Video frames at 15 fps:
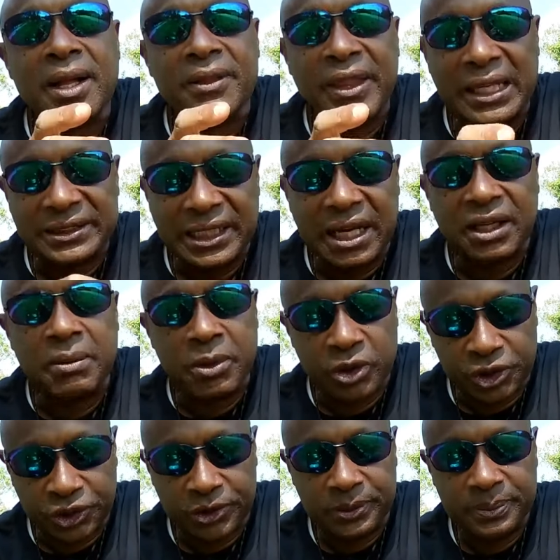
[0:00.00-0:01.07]
that's our
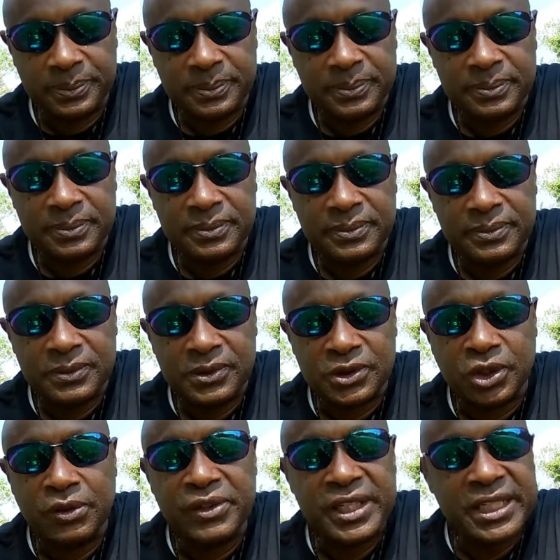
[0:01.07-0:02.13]
commercial.
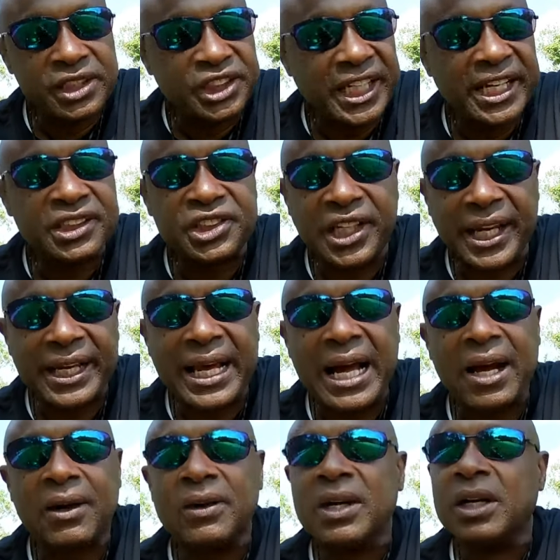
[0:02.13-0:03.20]
So if you get a chance, check it
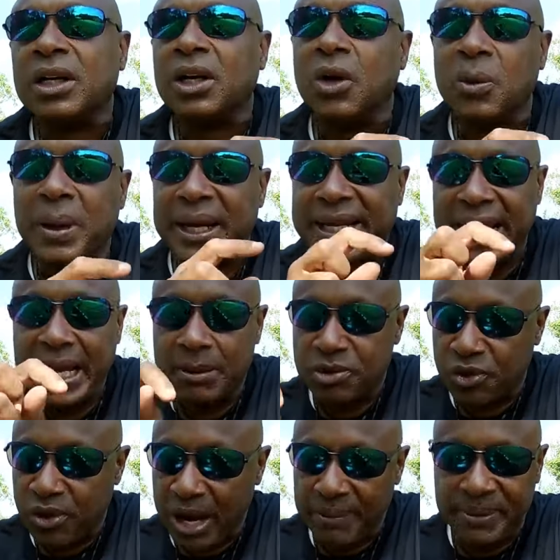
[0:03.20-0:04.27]
out. Go by
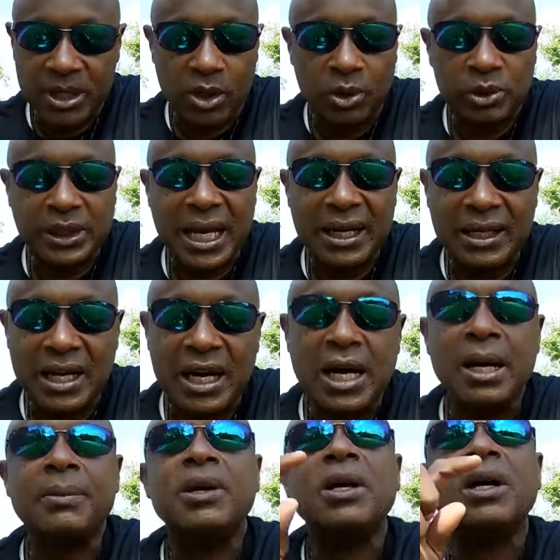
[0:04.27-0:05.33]

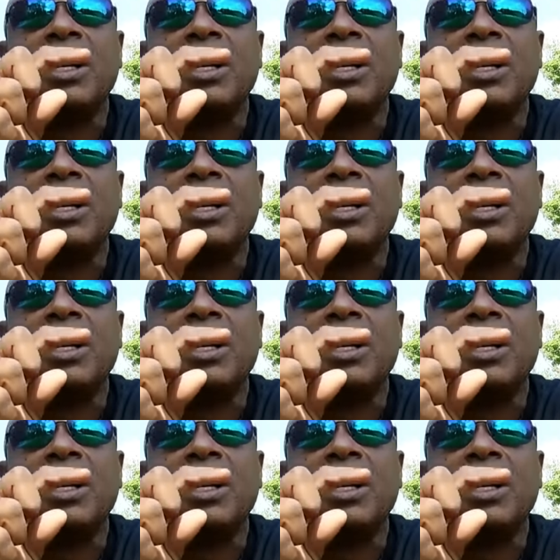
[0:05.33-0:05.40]
camscrappiehole.com.